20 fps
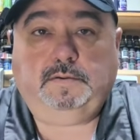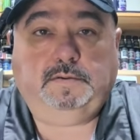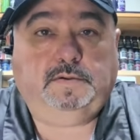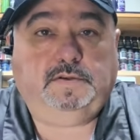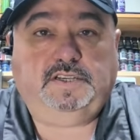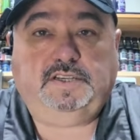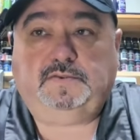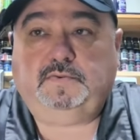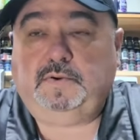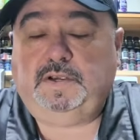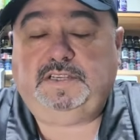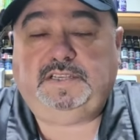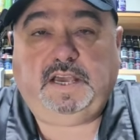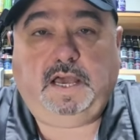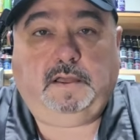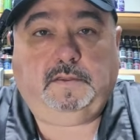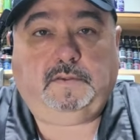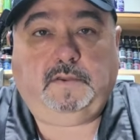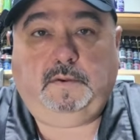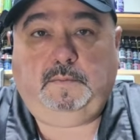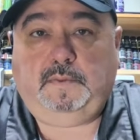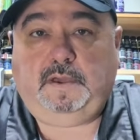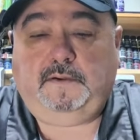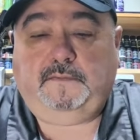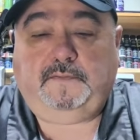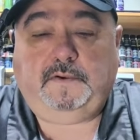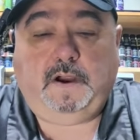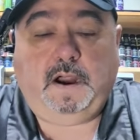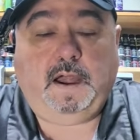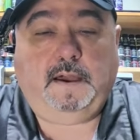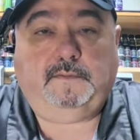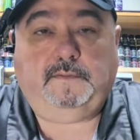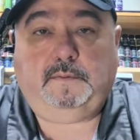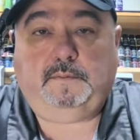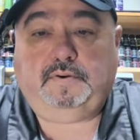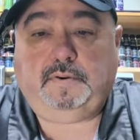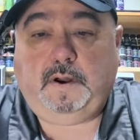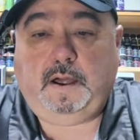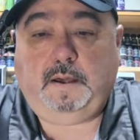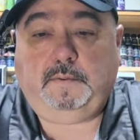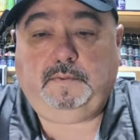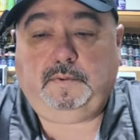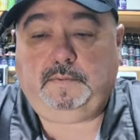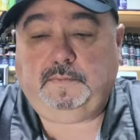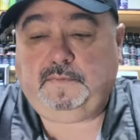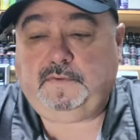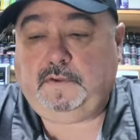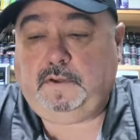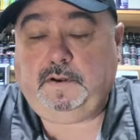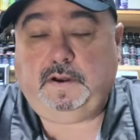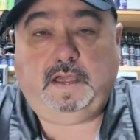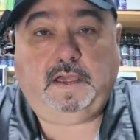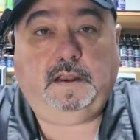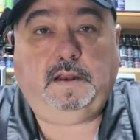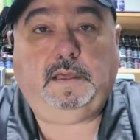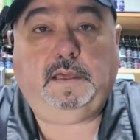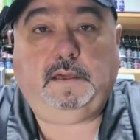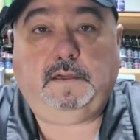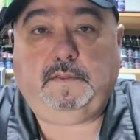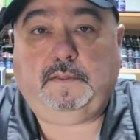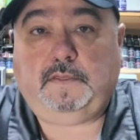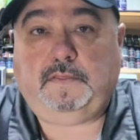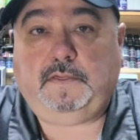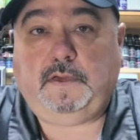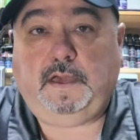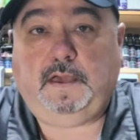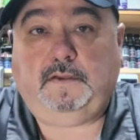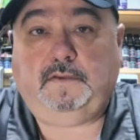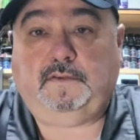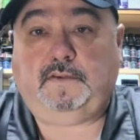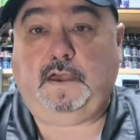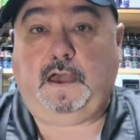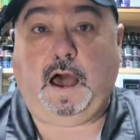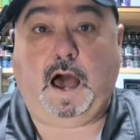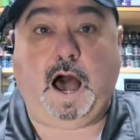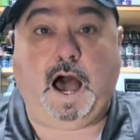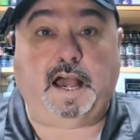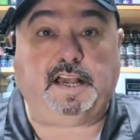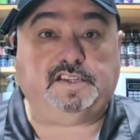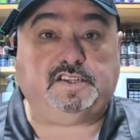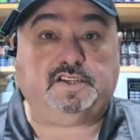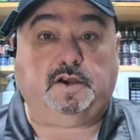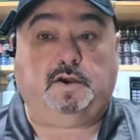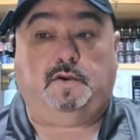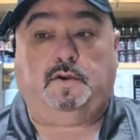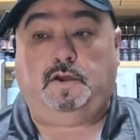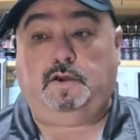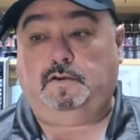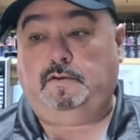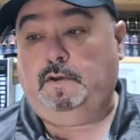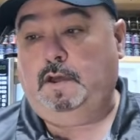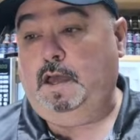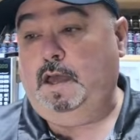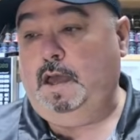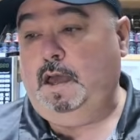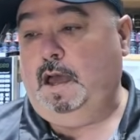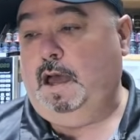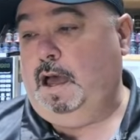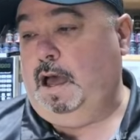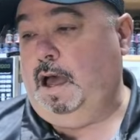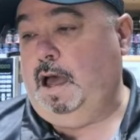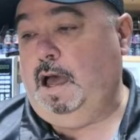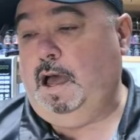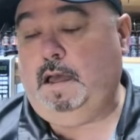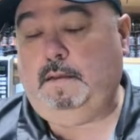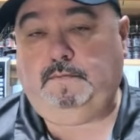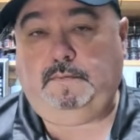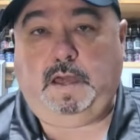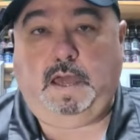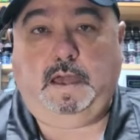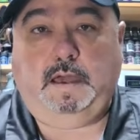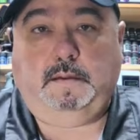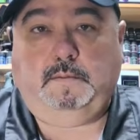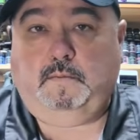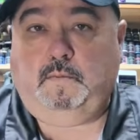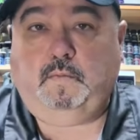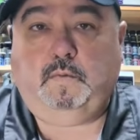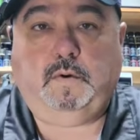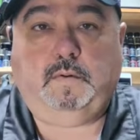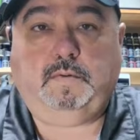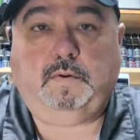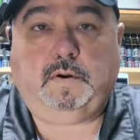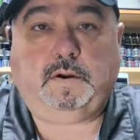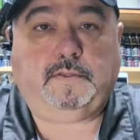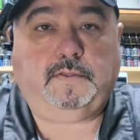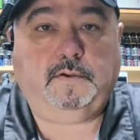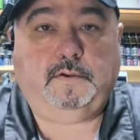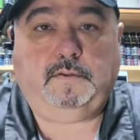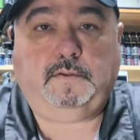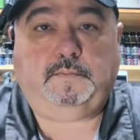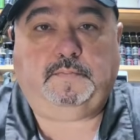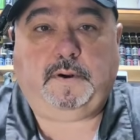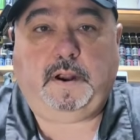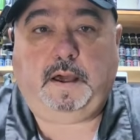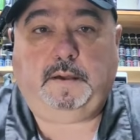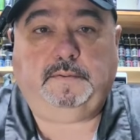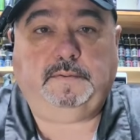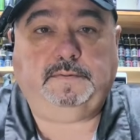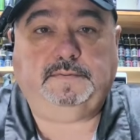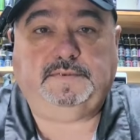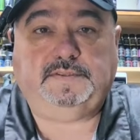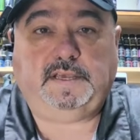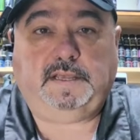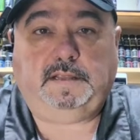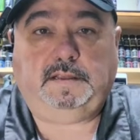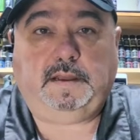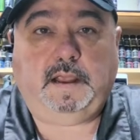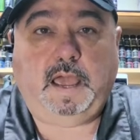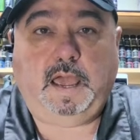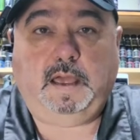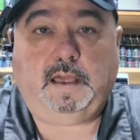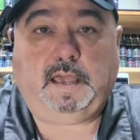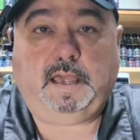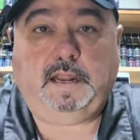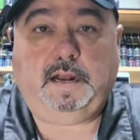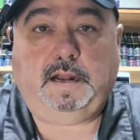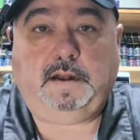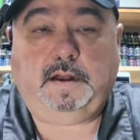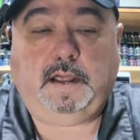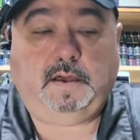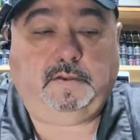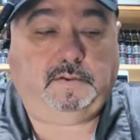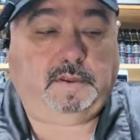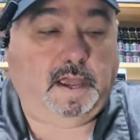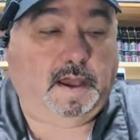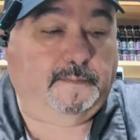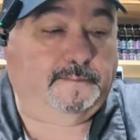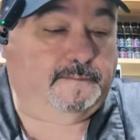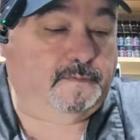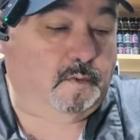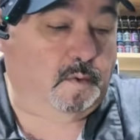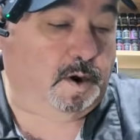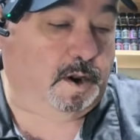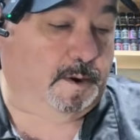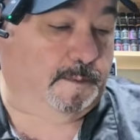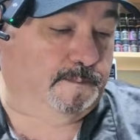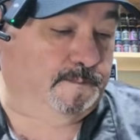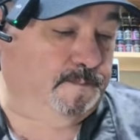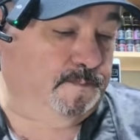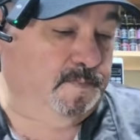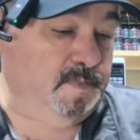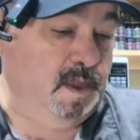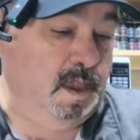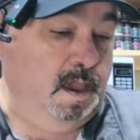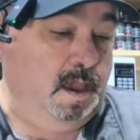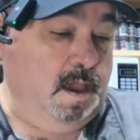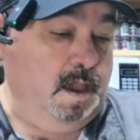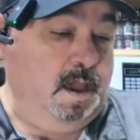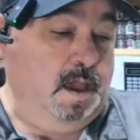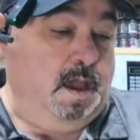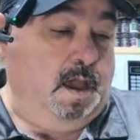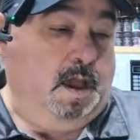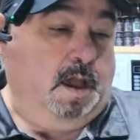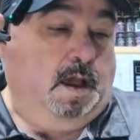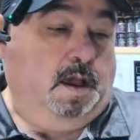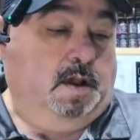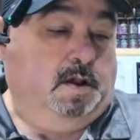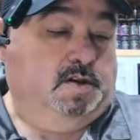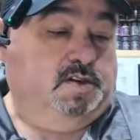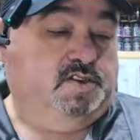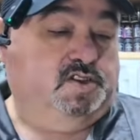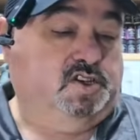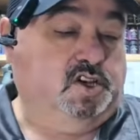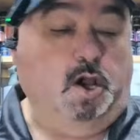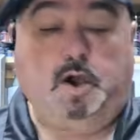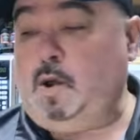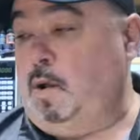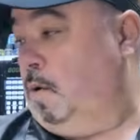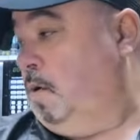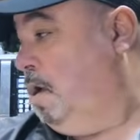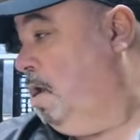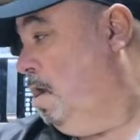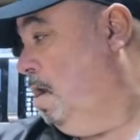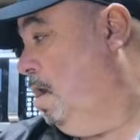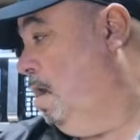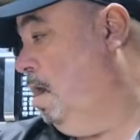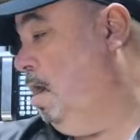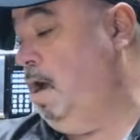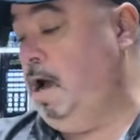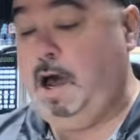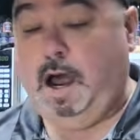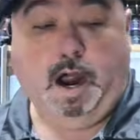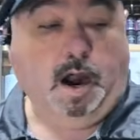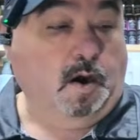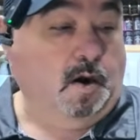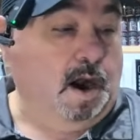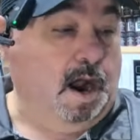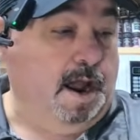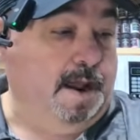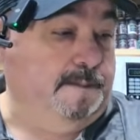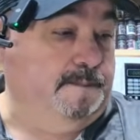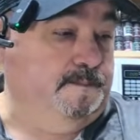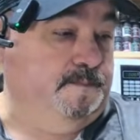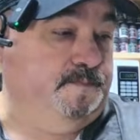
Just reach out to me if you're having problems on any of the things that I show you. And we'll work through the problems and get it nailed down for you. So, all right.